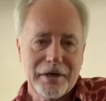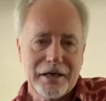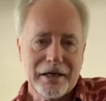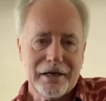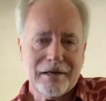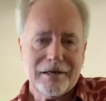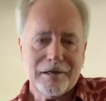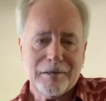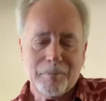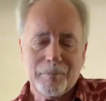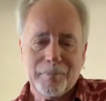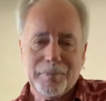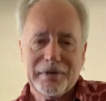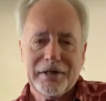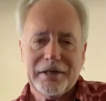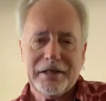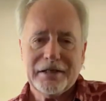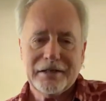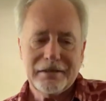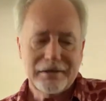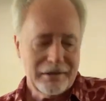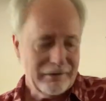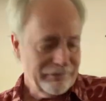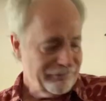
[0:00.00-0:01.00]
out of
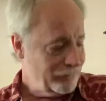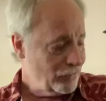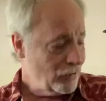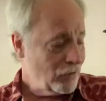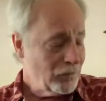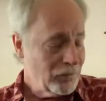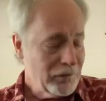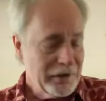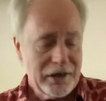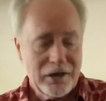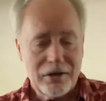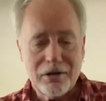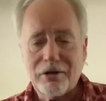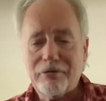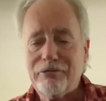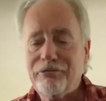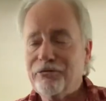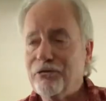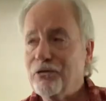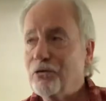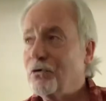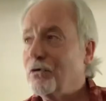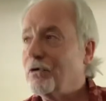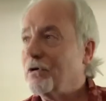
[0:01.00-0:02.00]
bed and I fall right on the
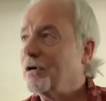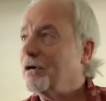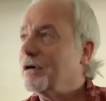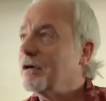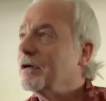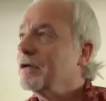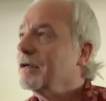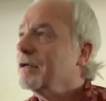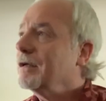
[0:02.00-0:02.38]
floor.